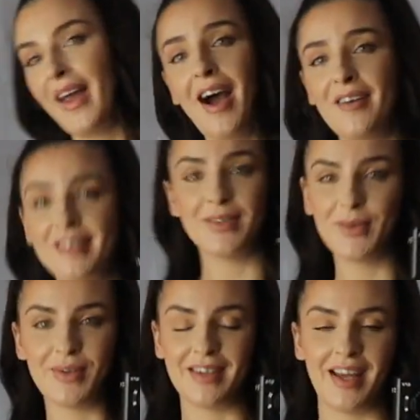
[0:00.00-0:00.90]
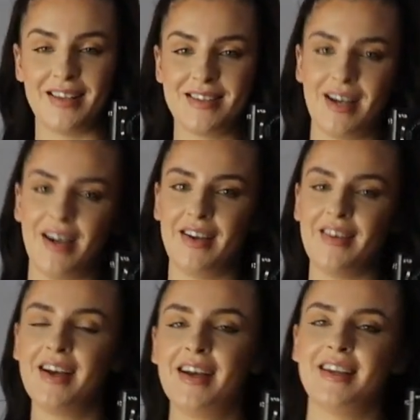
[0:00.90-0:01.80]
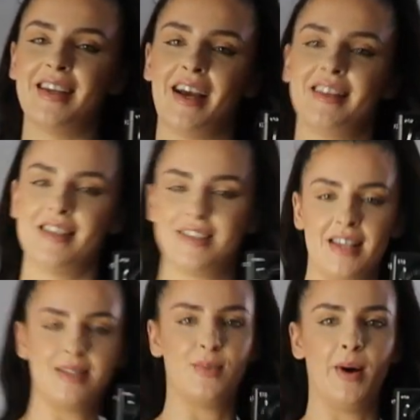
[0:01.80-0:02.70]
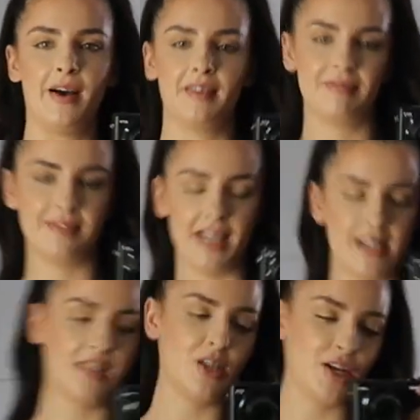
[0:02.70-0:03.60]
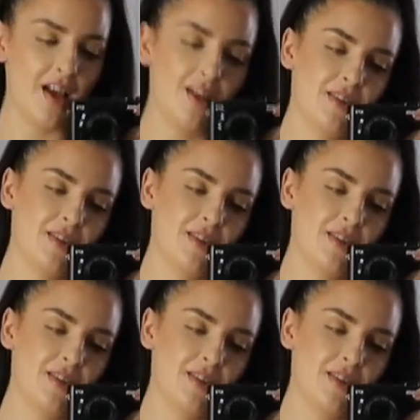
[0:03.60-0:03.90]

I haven't ordered it. So yeah, this is what this t-shirt